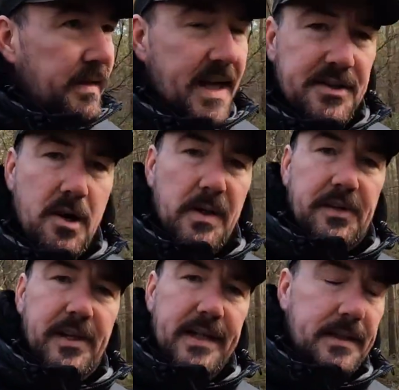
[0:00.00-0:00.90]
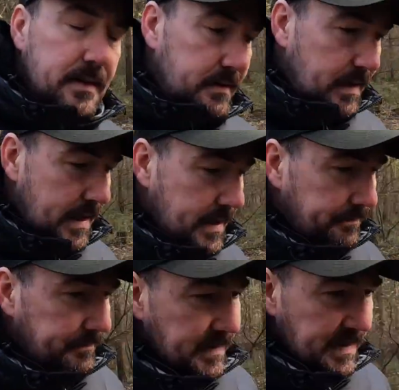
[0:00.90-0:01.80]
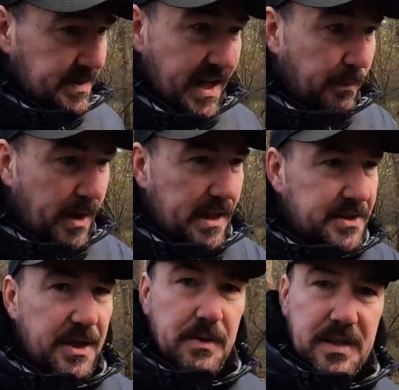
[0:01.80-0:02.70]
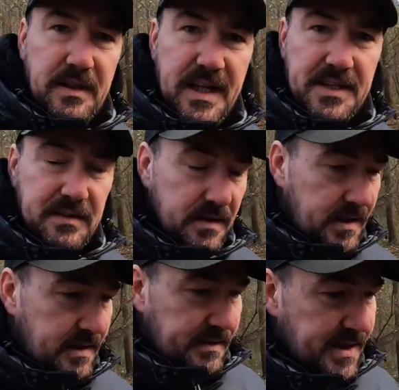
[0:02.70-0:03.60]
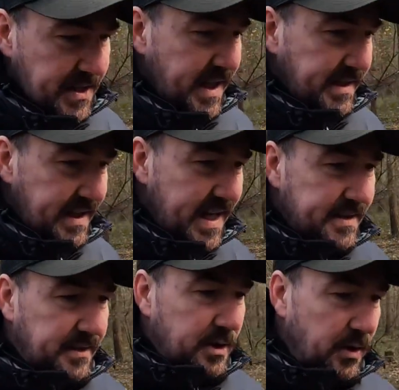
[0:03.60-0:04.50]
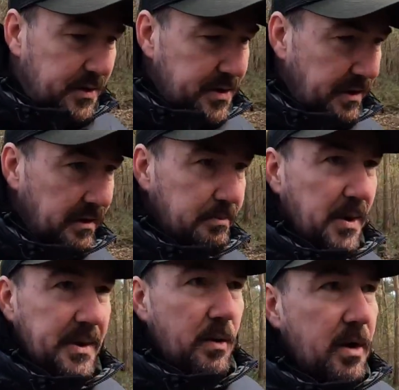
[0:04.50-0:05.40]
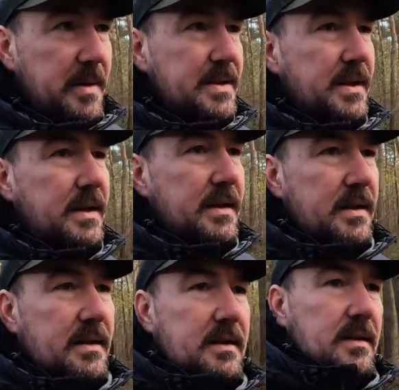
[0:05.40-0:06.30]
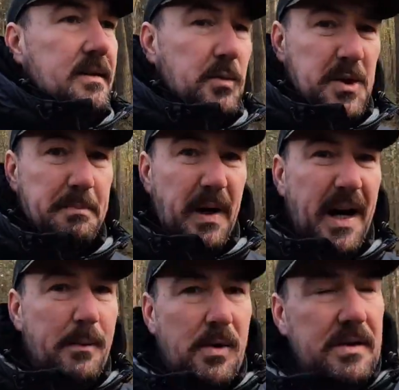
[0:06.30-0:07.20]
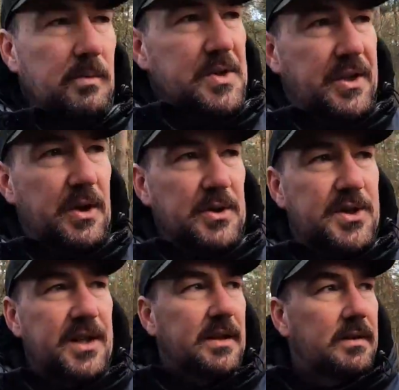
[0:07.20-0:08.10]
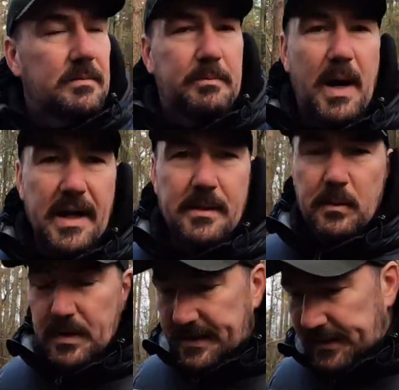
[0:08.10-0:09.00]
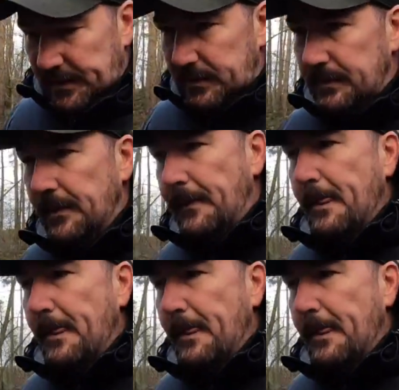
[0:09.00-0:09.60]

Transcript: Let us know what you think. Is anyone else using these heated coats or body warmers? Would you buy one? Would you consider buying one? I don't know.